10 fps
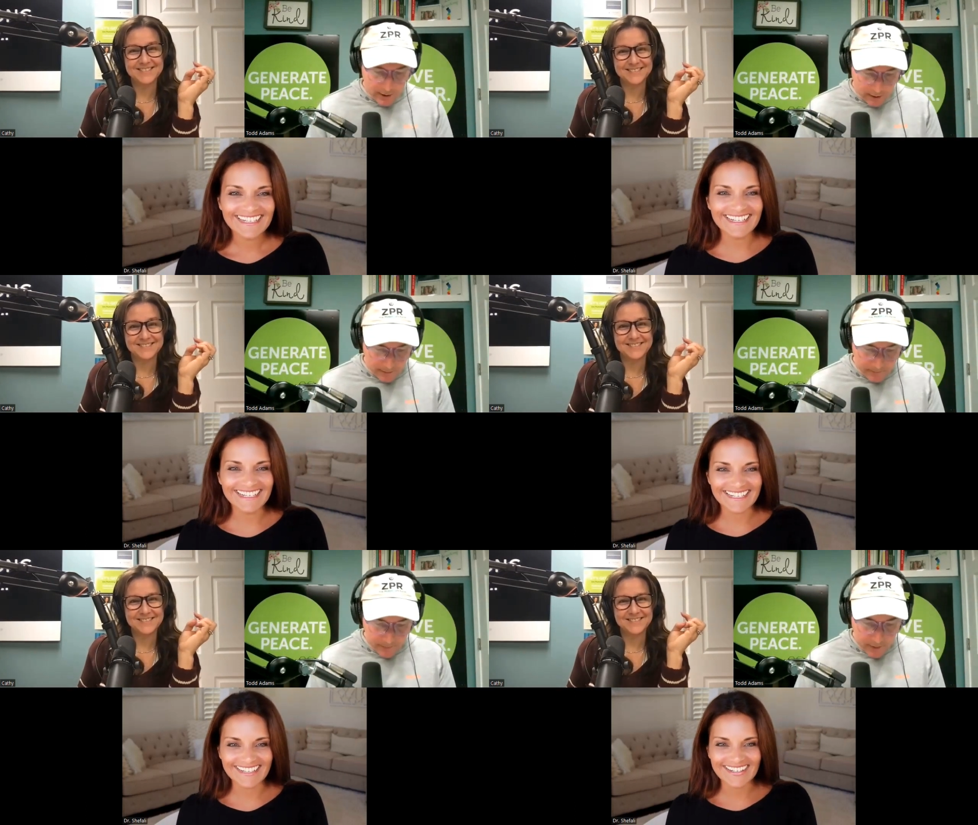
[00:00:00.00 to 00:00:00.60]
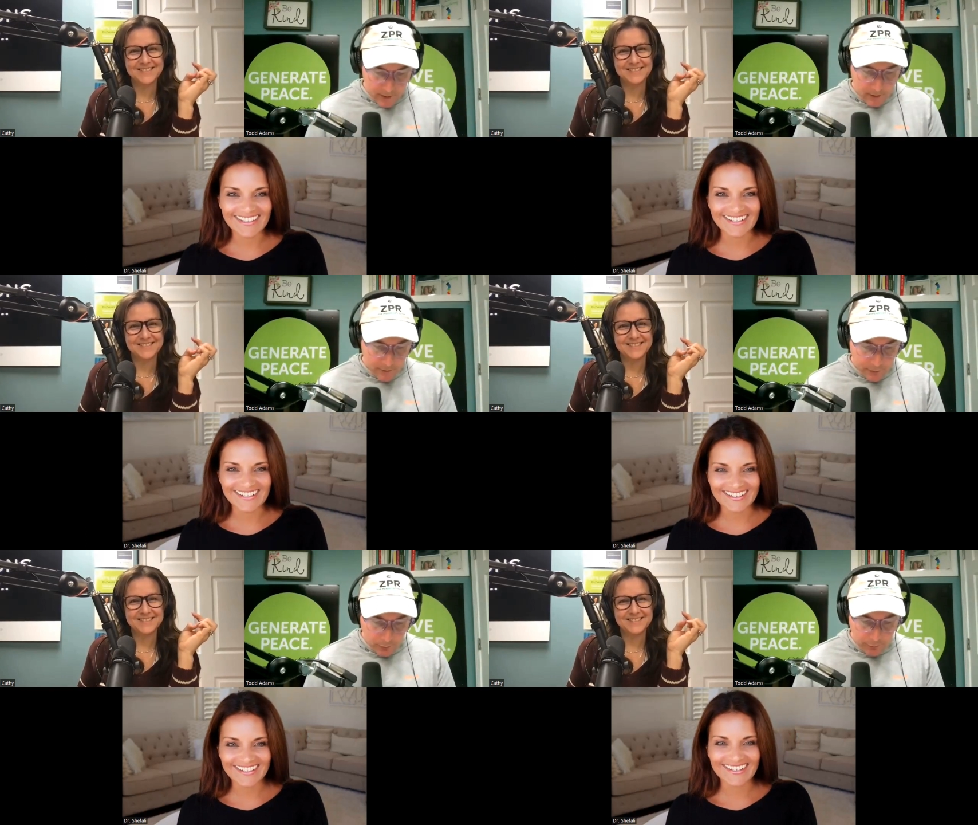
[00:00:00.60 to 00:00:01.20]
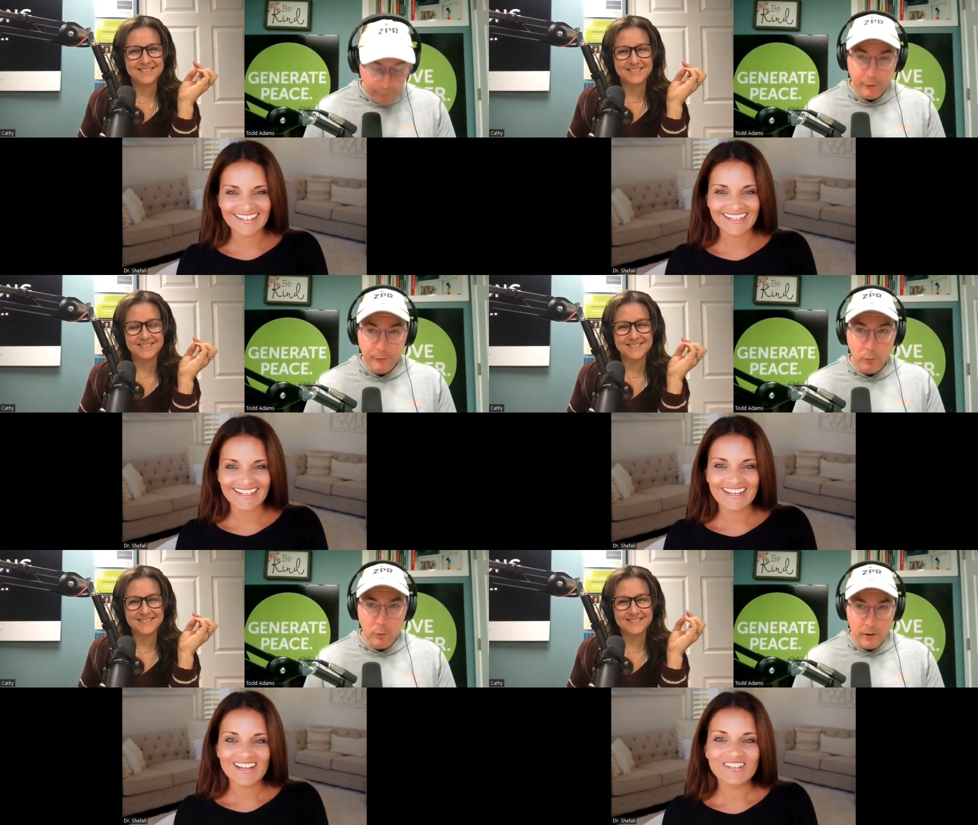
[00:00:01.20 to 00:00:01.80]
Speaker 1: share. So the
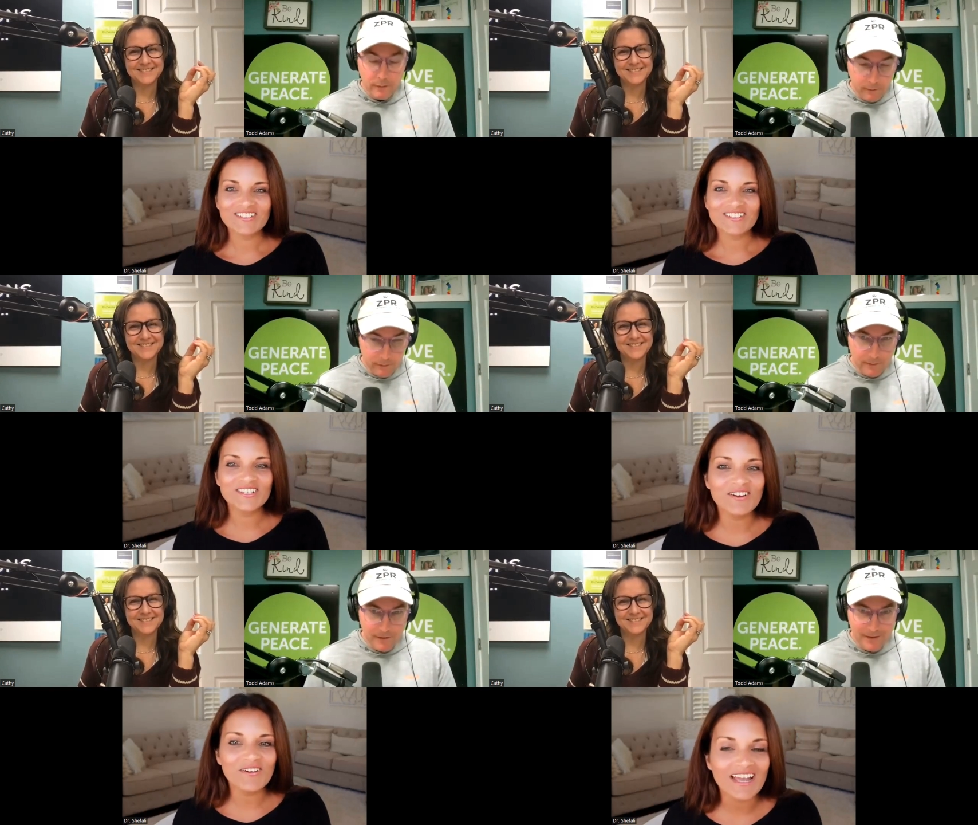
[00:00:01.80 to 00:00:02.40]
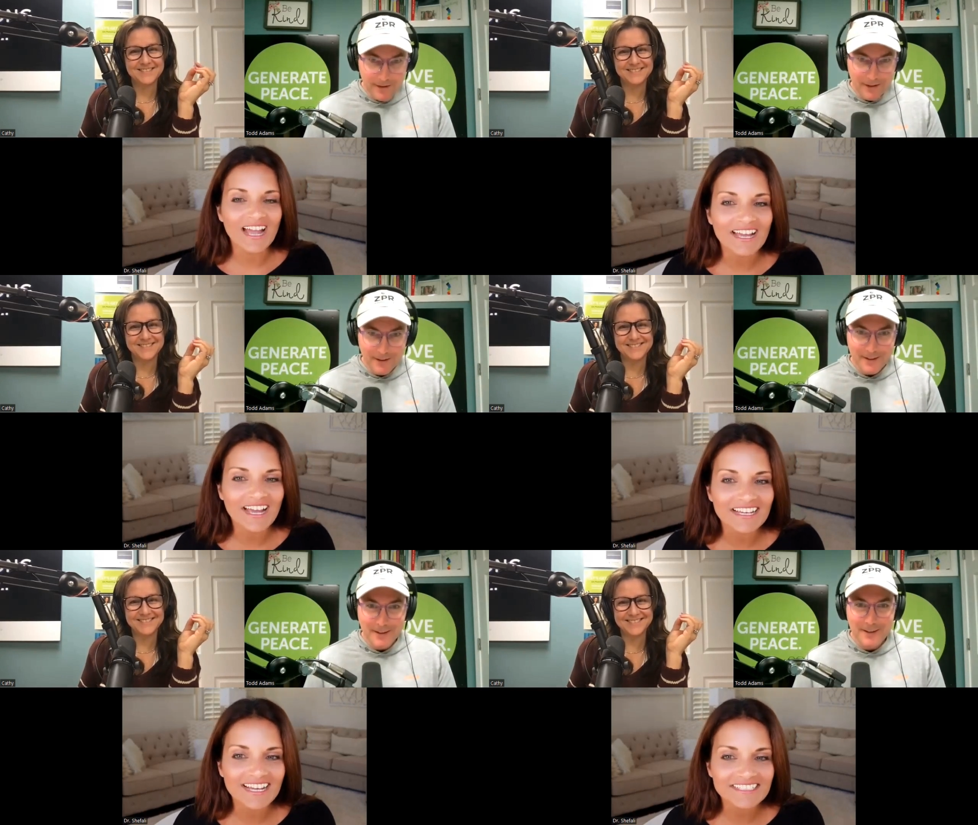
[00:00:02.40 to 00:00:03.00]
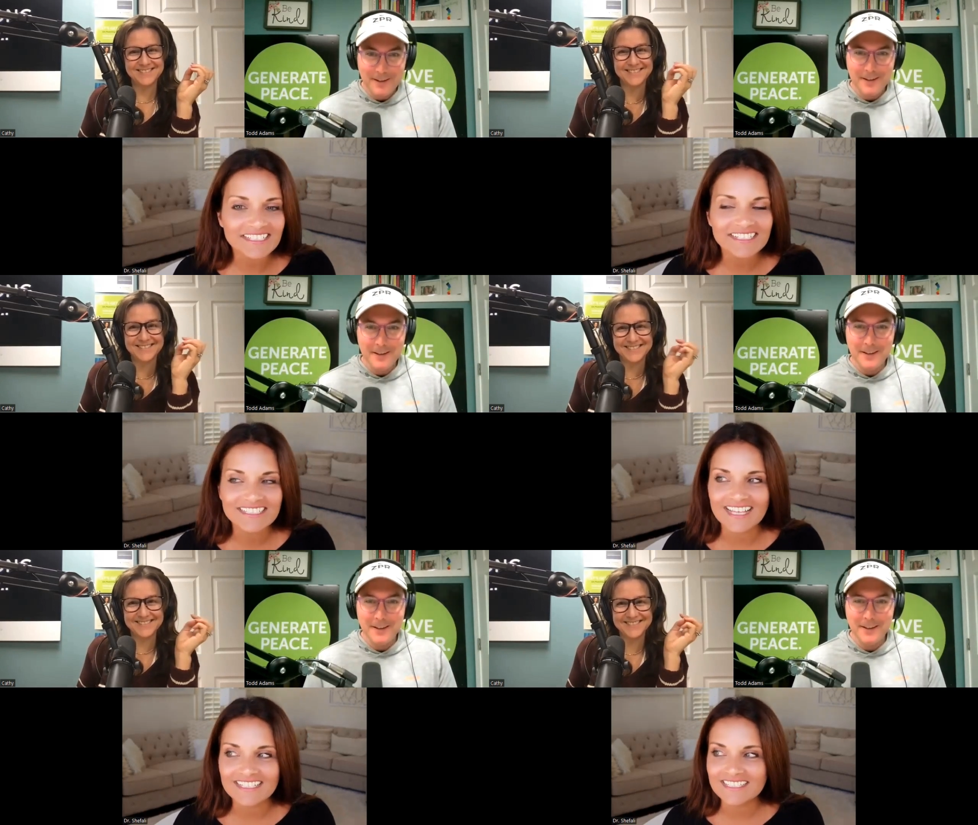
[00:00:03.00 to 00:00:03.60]
first one. You
Speaker 2: no, know, I, I, I did a
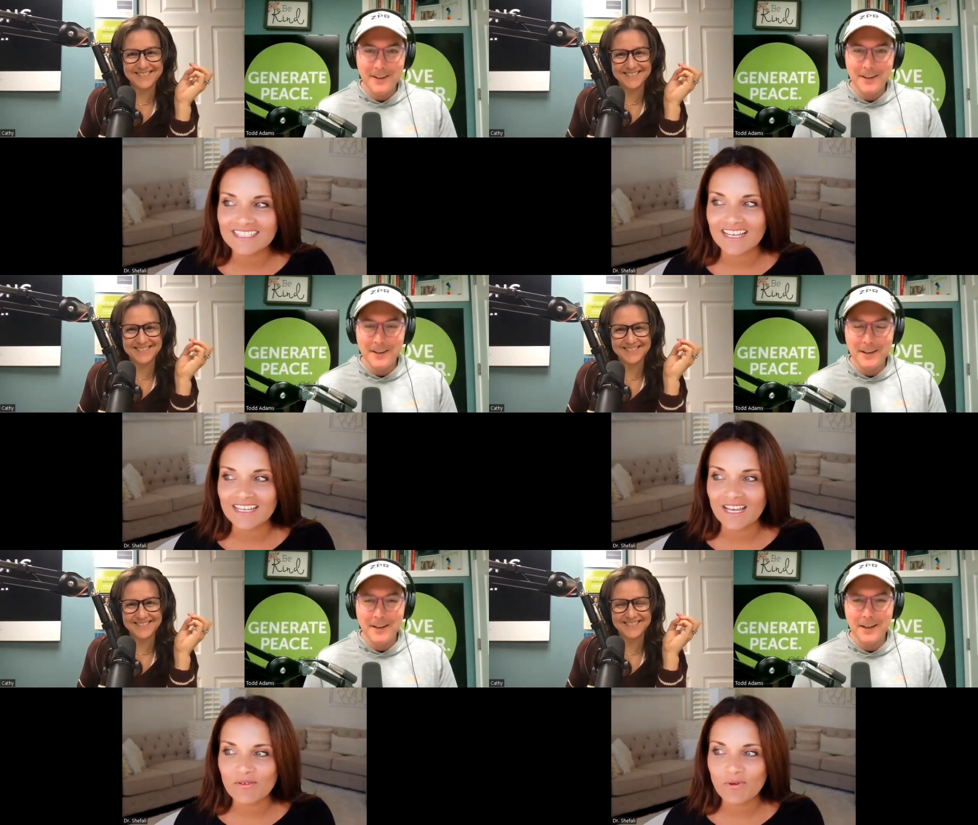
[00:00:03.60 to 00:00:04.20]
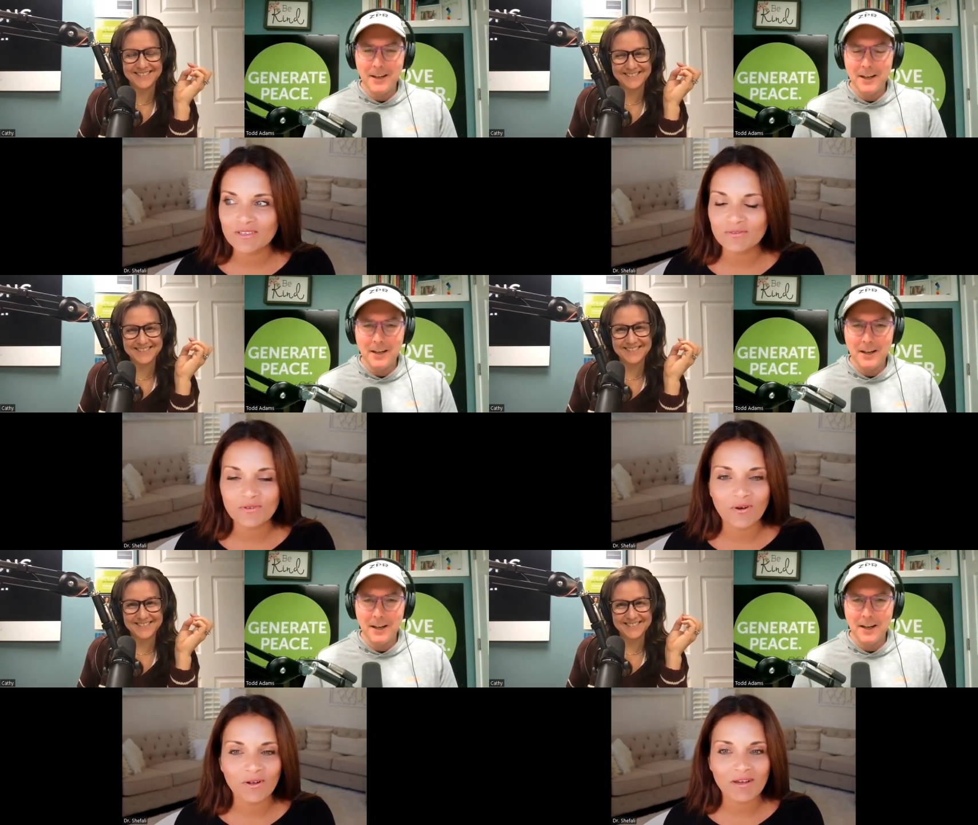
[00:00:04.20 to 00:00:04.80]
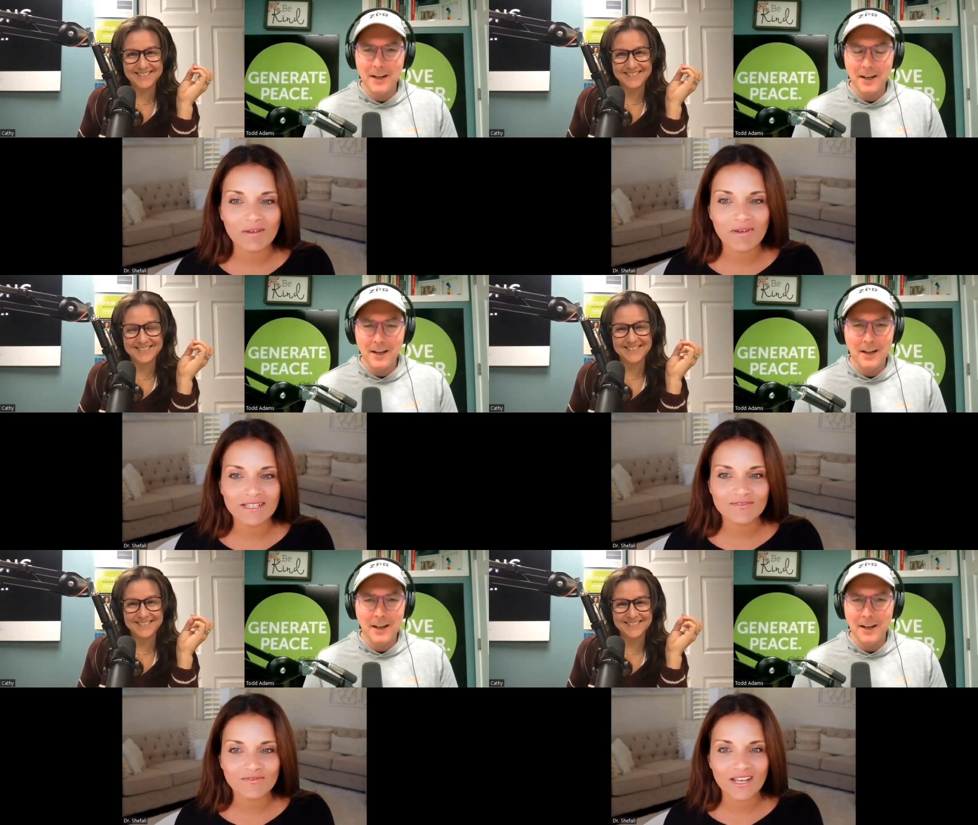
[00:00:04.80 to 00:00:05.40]
census. I, I went through all my
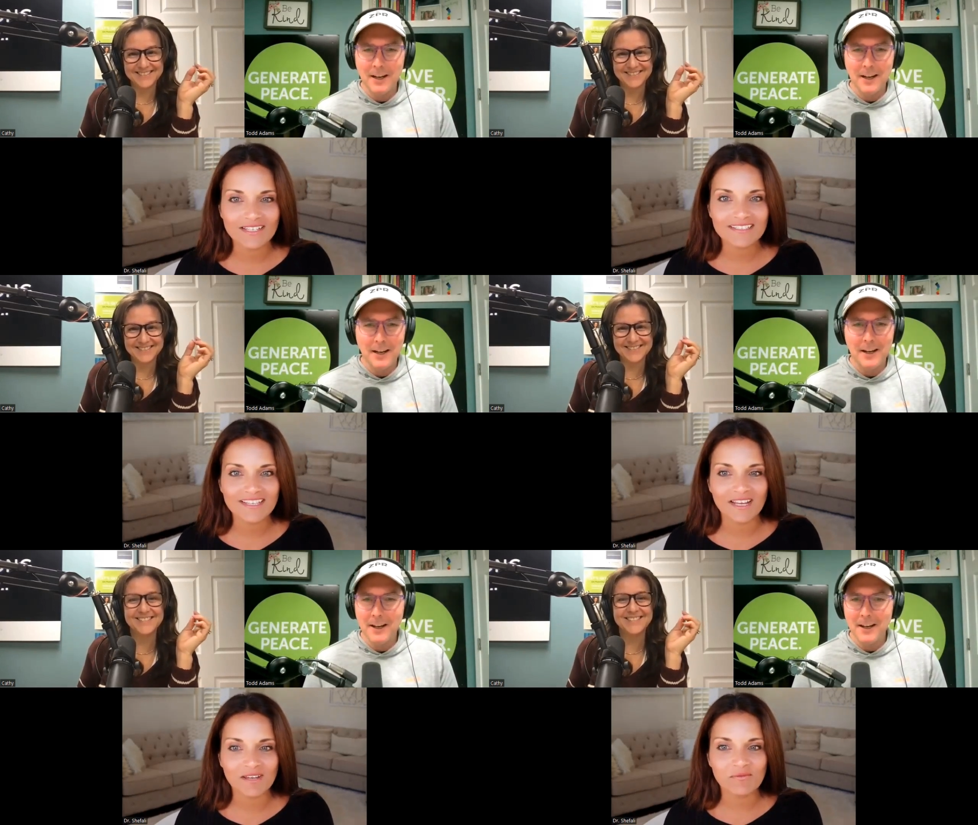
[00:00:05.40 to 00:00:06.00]
best friends and I